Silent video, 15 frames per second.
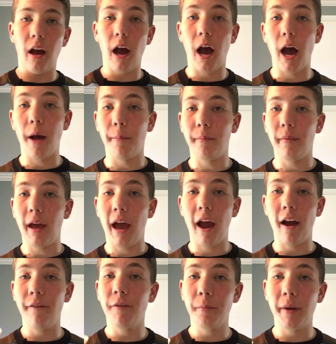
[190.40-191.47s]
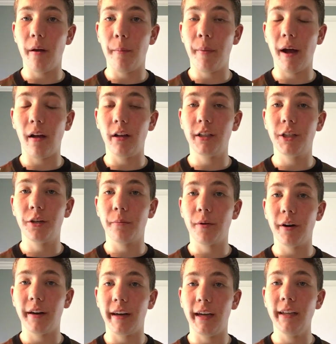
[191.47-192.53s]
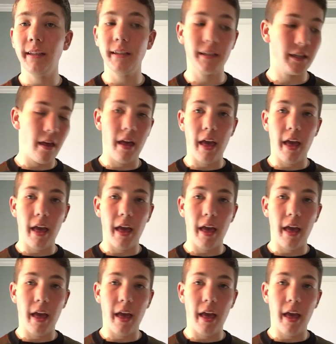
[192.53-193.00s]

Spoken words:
however many pellets your bird needs,